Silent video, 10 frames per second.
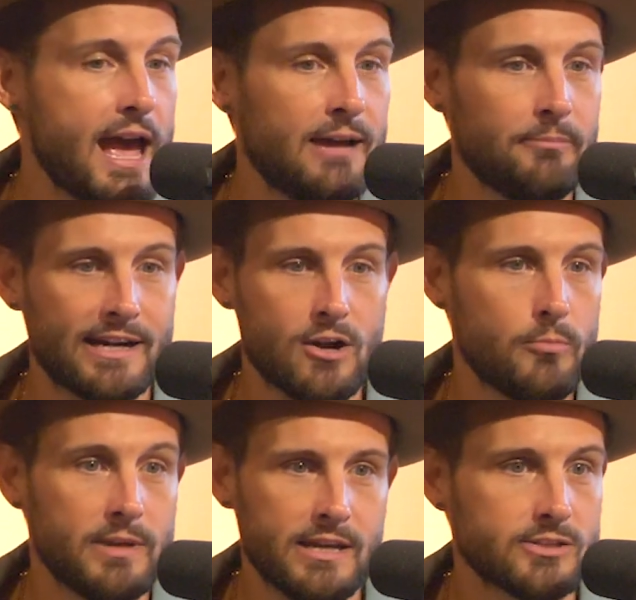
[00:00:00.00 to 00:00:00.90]
And by
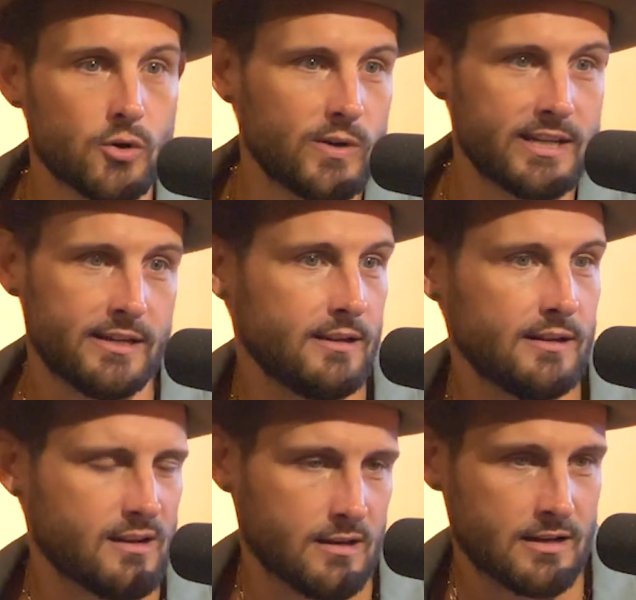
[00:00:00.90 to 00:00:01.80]
no means are we
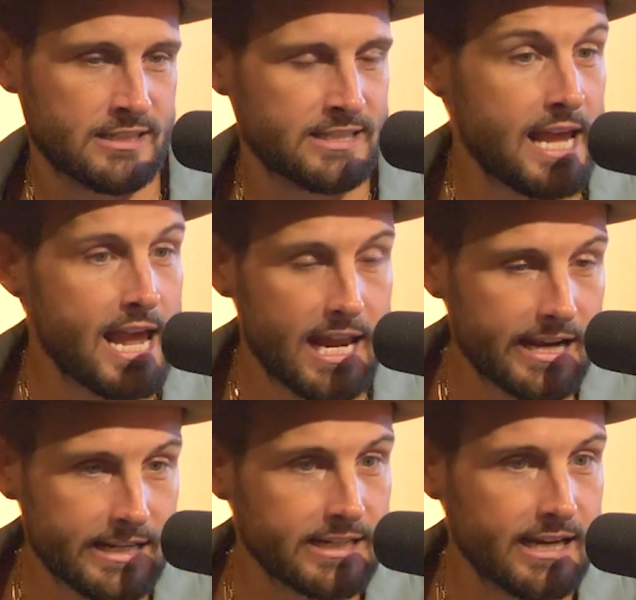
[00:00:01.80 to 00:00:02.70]

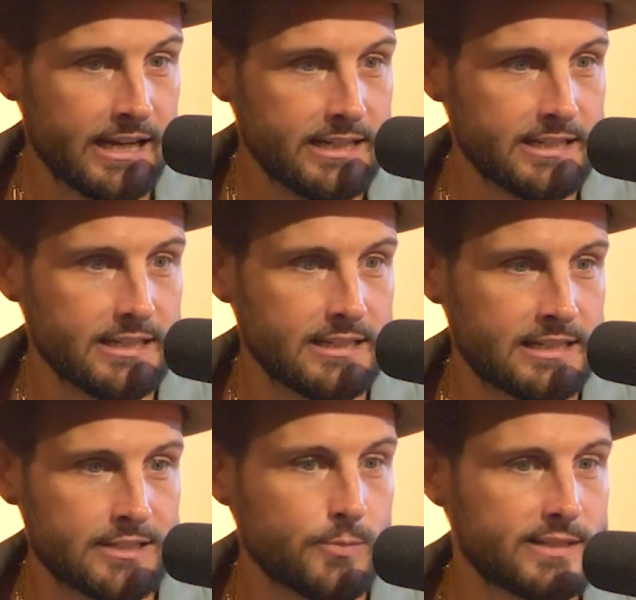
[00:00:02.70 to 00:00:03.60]
saying in
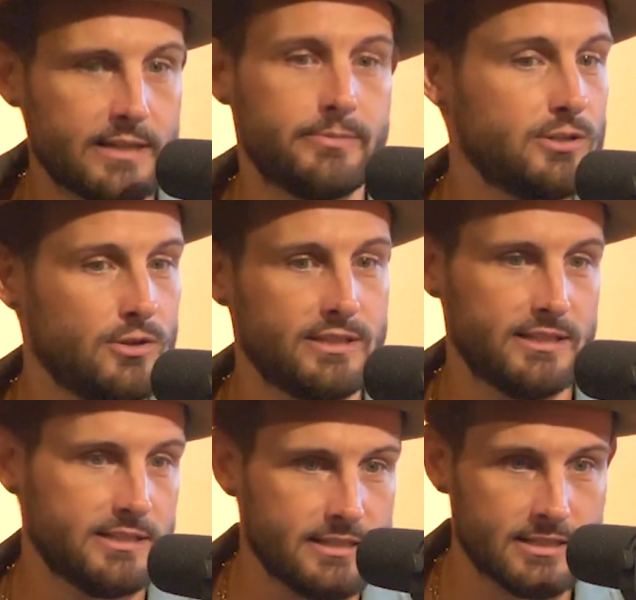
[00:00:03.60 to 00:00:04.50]
this week's episode
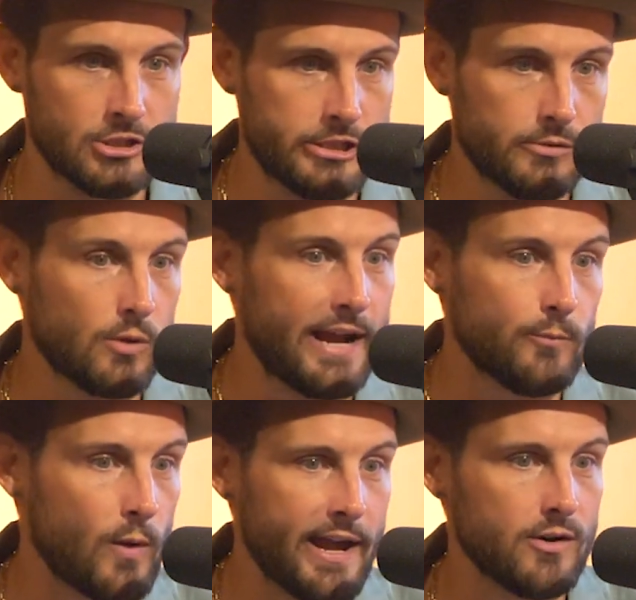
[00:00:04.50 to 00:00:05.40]
that this is the
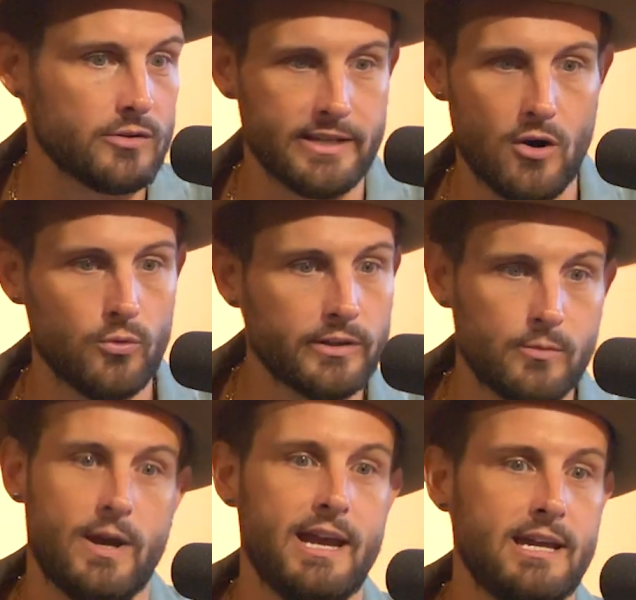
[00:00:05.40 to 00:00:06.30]
right way or the
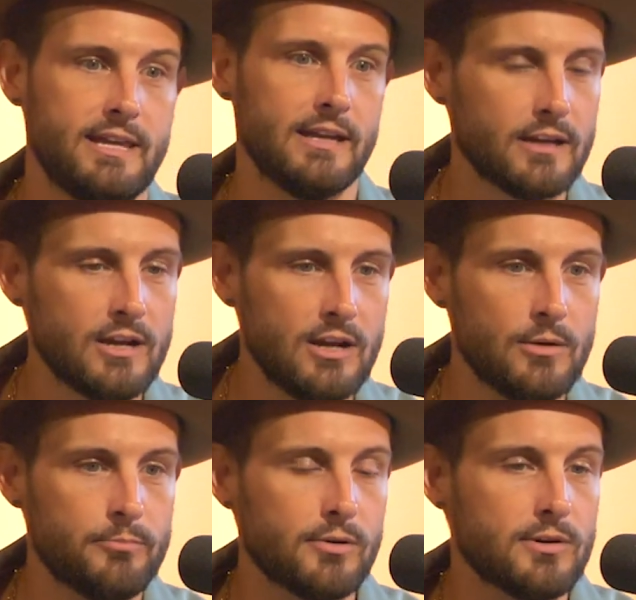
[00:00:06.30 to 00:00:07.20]
only way that
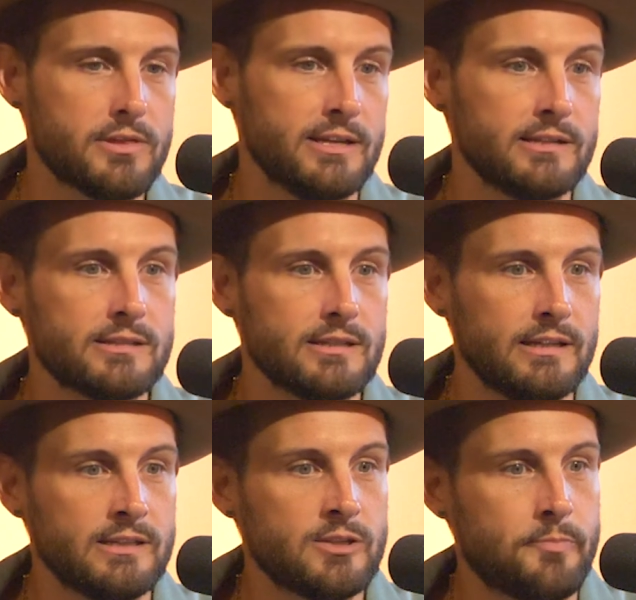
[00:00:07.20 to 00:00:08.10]
birth
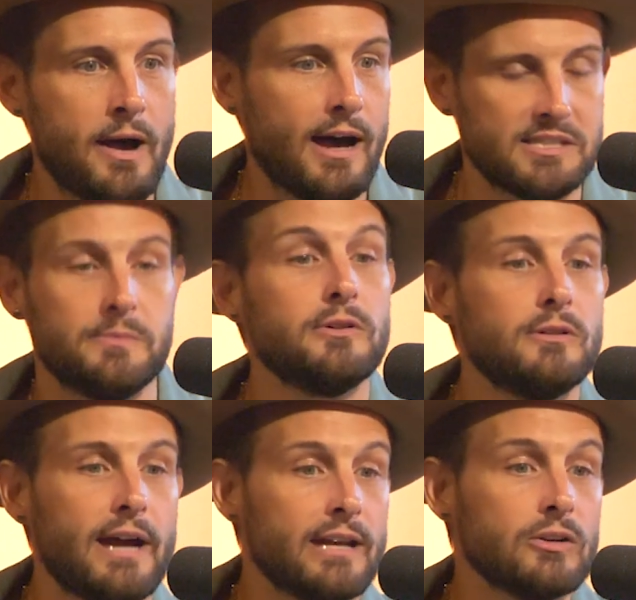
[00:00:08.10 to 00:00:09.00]
is
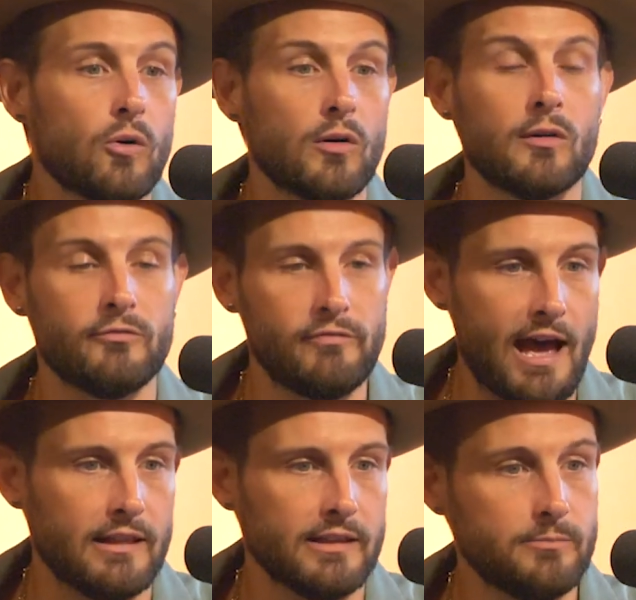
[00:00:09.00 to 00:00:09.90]
possible and or
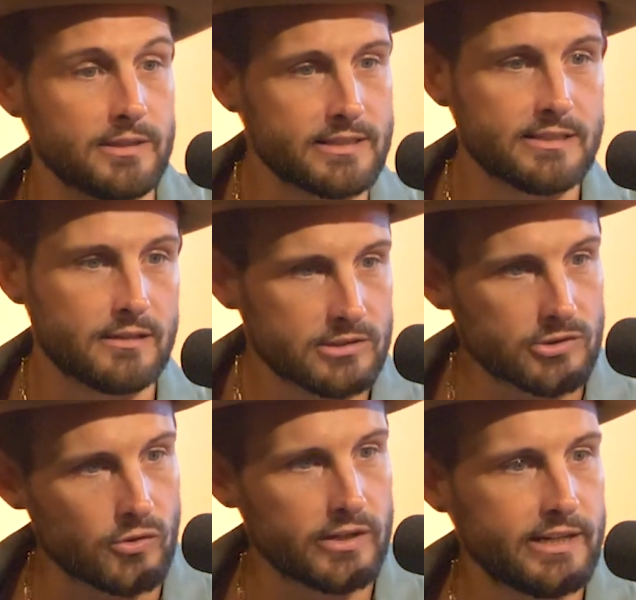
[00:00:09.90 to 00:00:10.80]
valid, but this is our
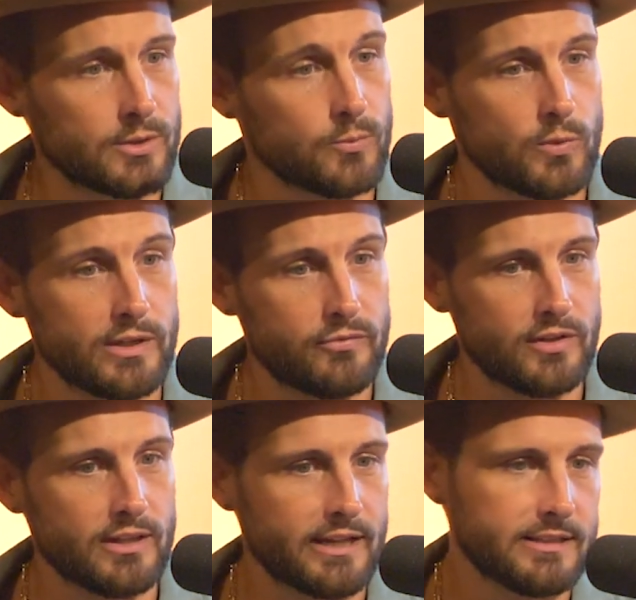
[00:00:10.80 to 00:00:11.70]
story and we
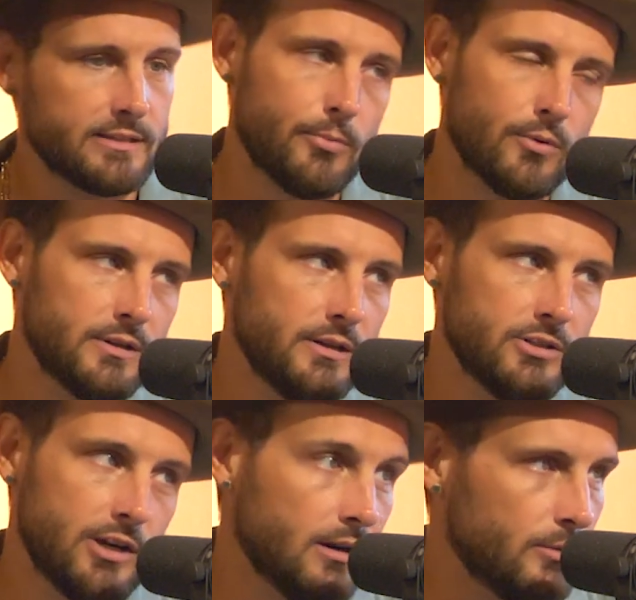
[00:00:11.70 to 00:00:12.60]
feel like it's important
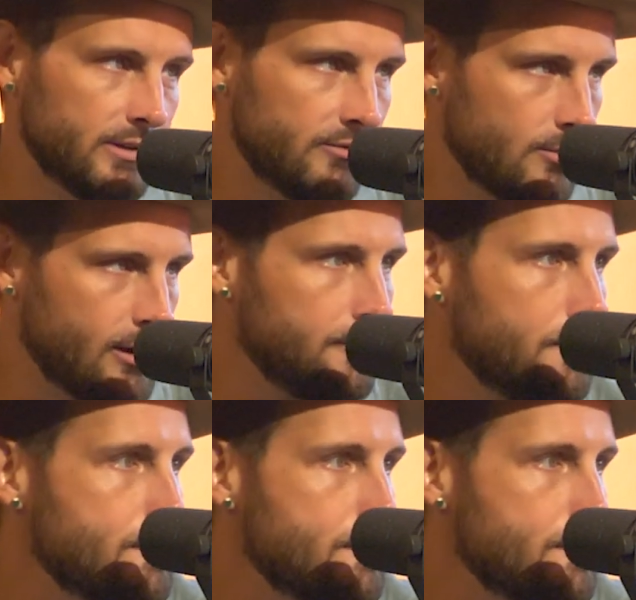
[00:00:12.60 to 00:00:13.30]
to share it with everyone.